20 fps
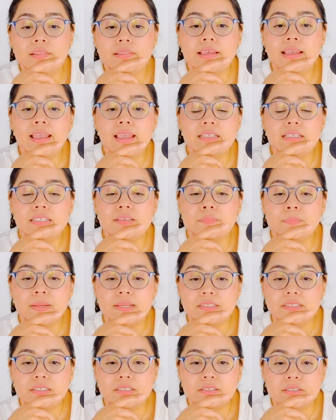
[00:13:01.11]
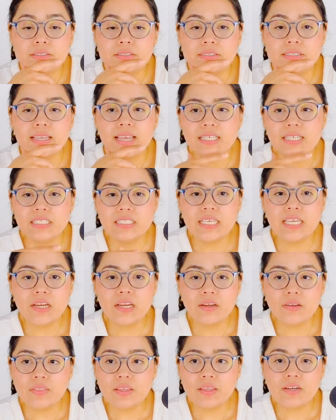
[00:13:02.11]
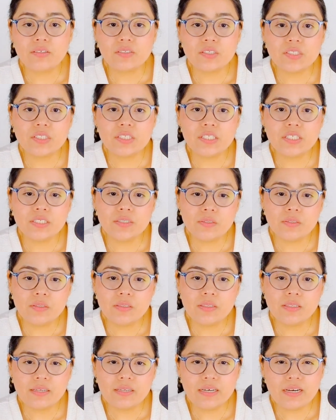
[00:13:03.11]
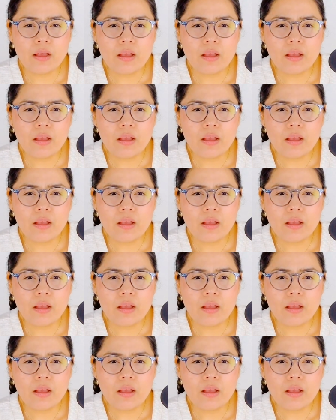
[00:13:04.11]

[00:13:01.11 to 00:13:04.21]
The Ace of Pentacles. Guys, here there's still an